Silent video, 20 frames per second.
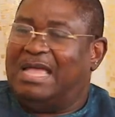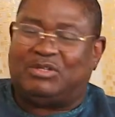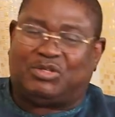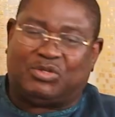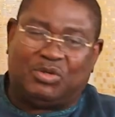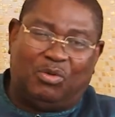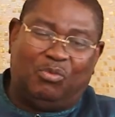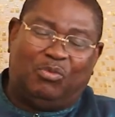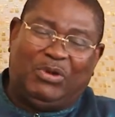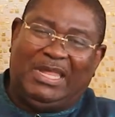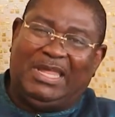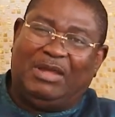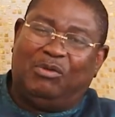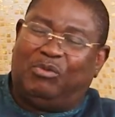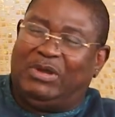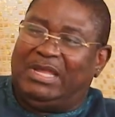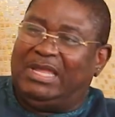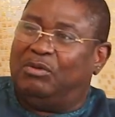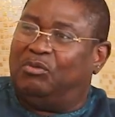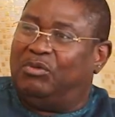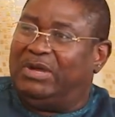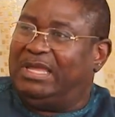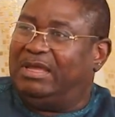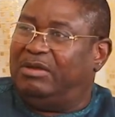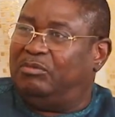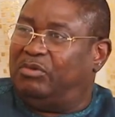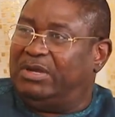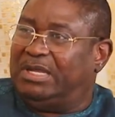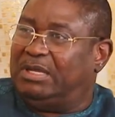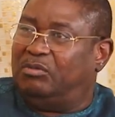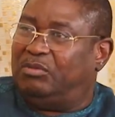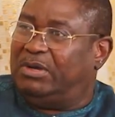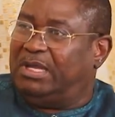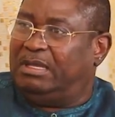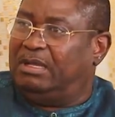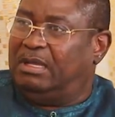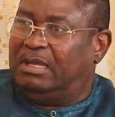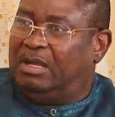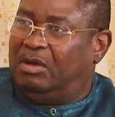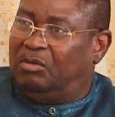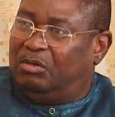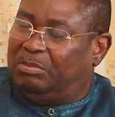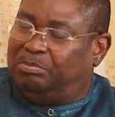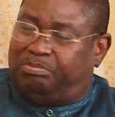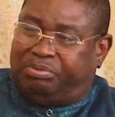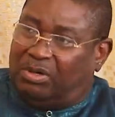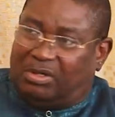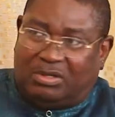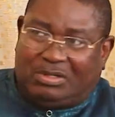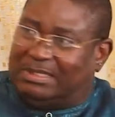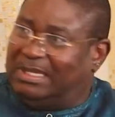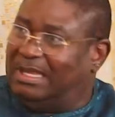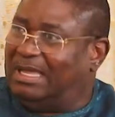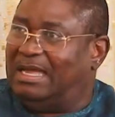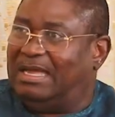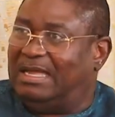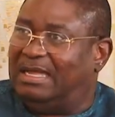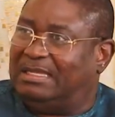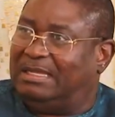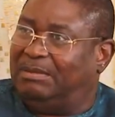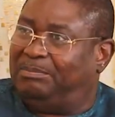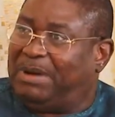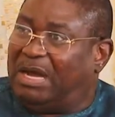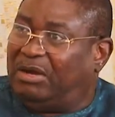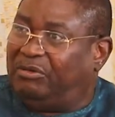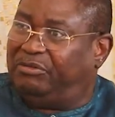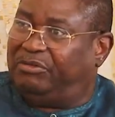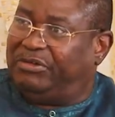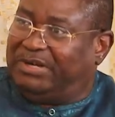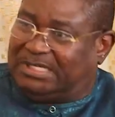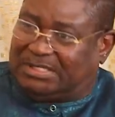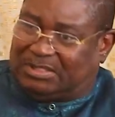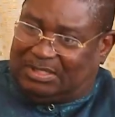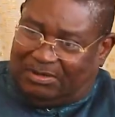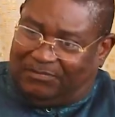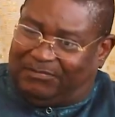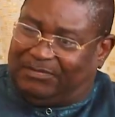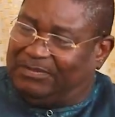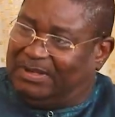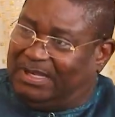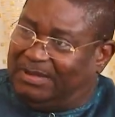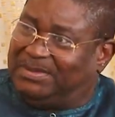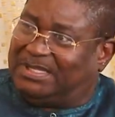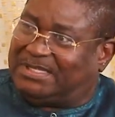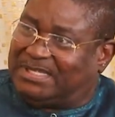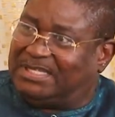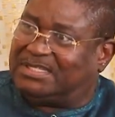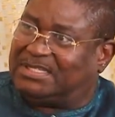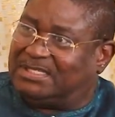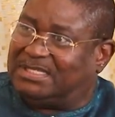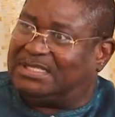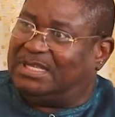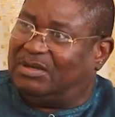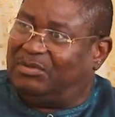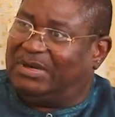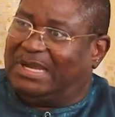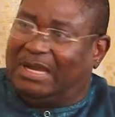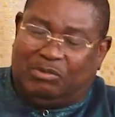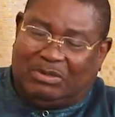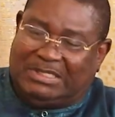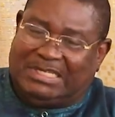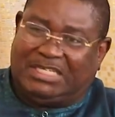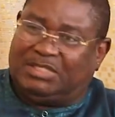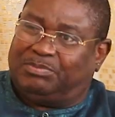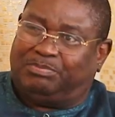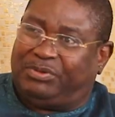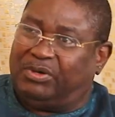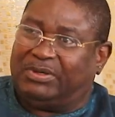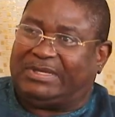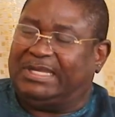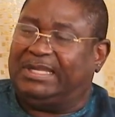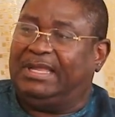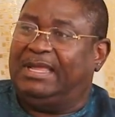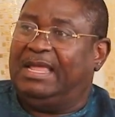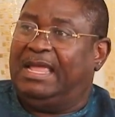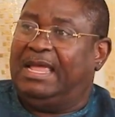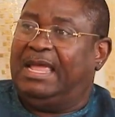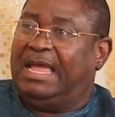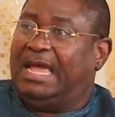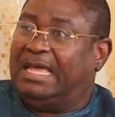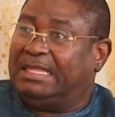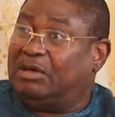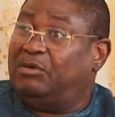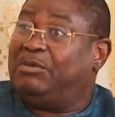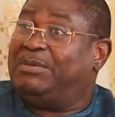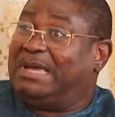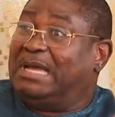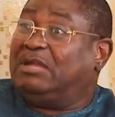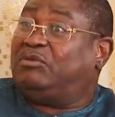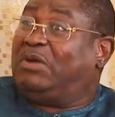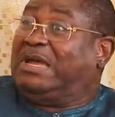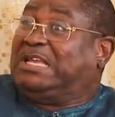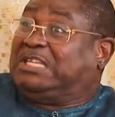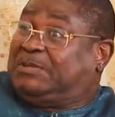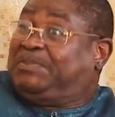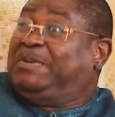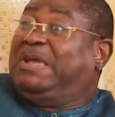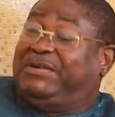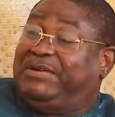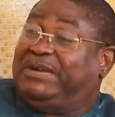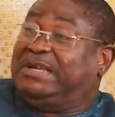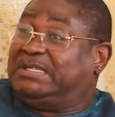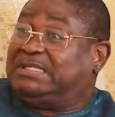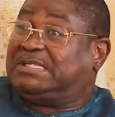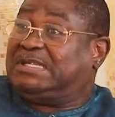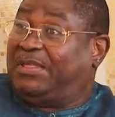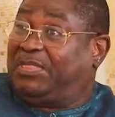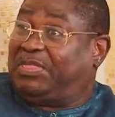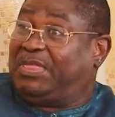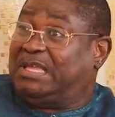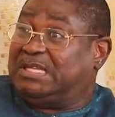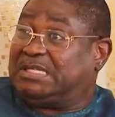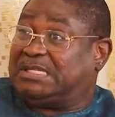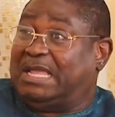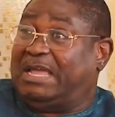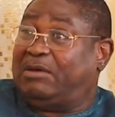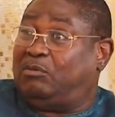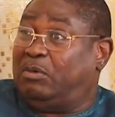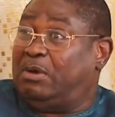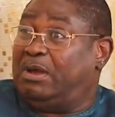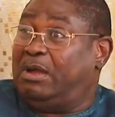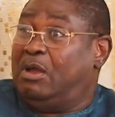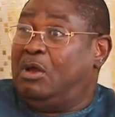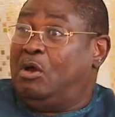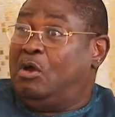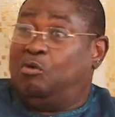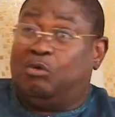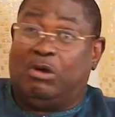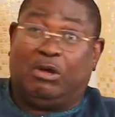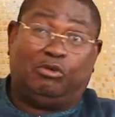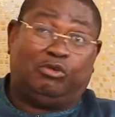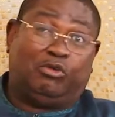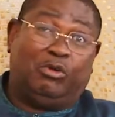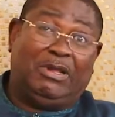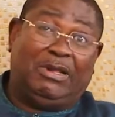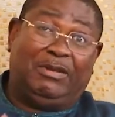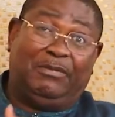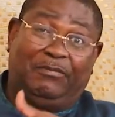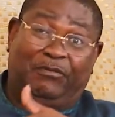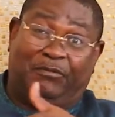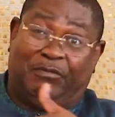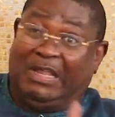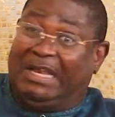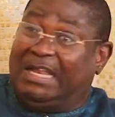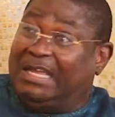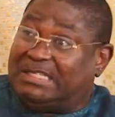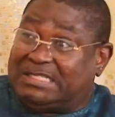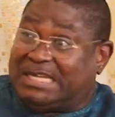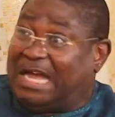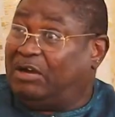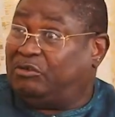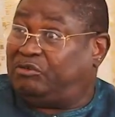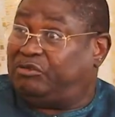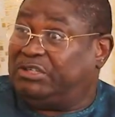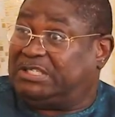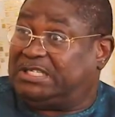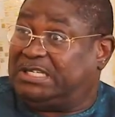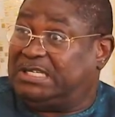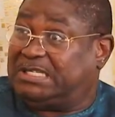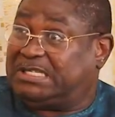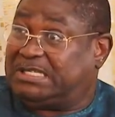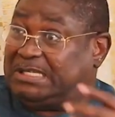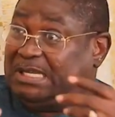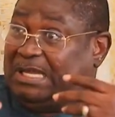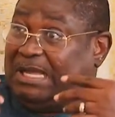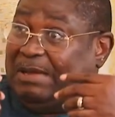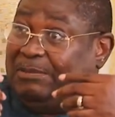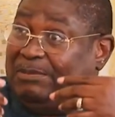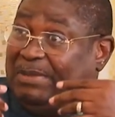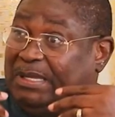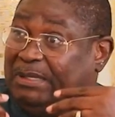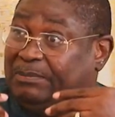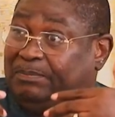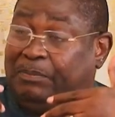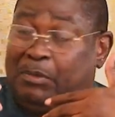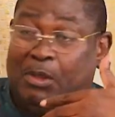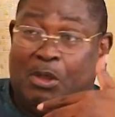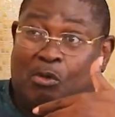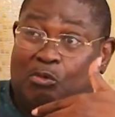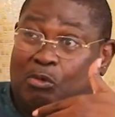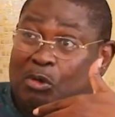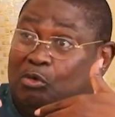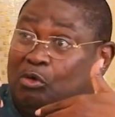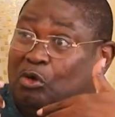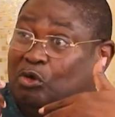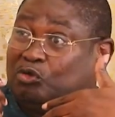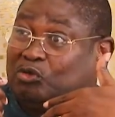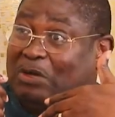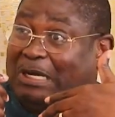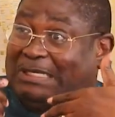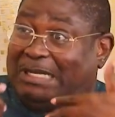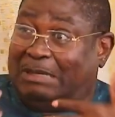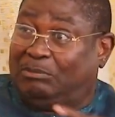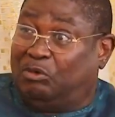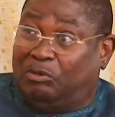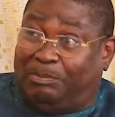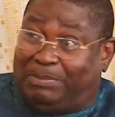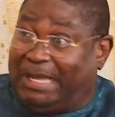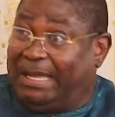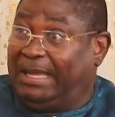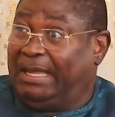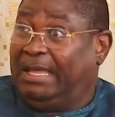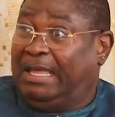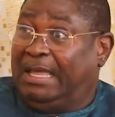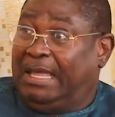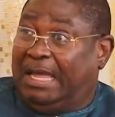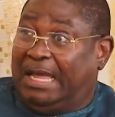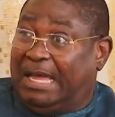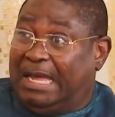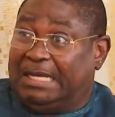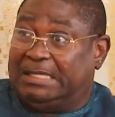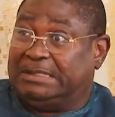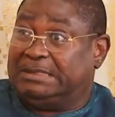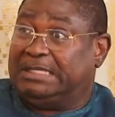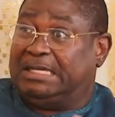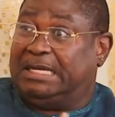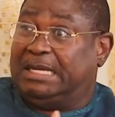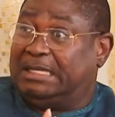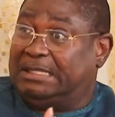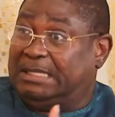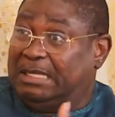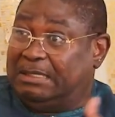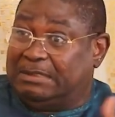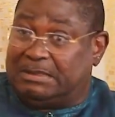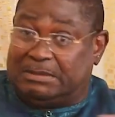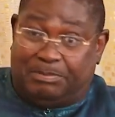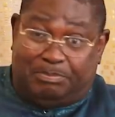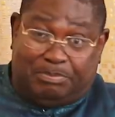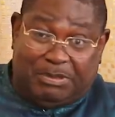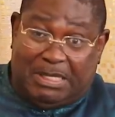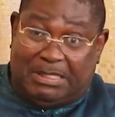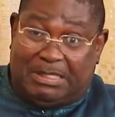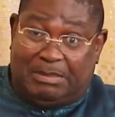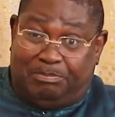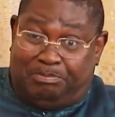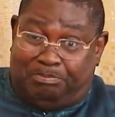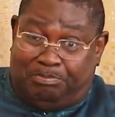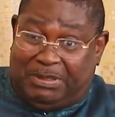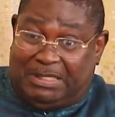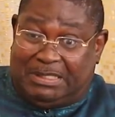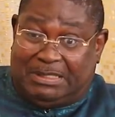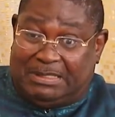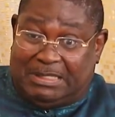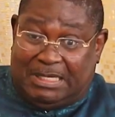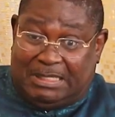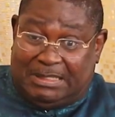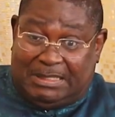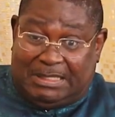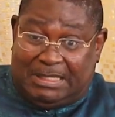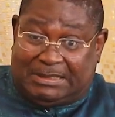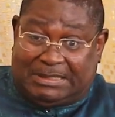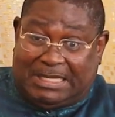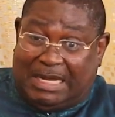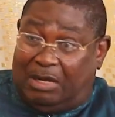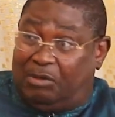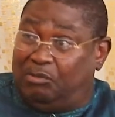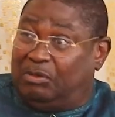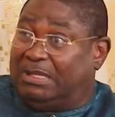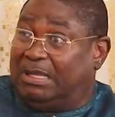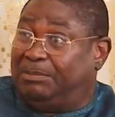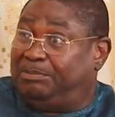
And so we broke the boundaries of limitations that we had. We just broke it. And then we began to experience things like we're doing village outreaches. I mean, we'll go to Adamobe and the town with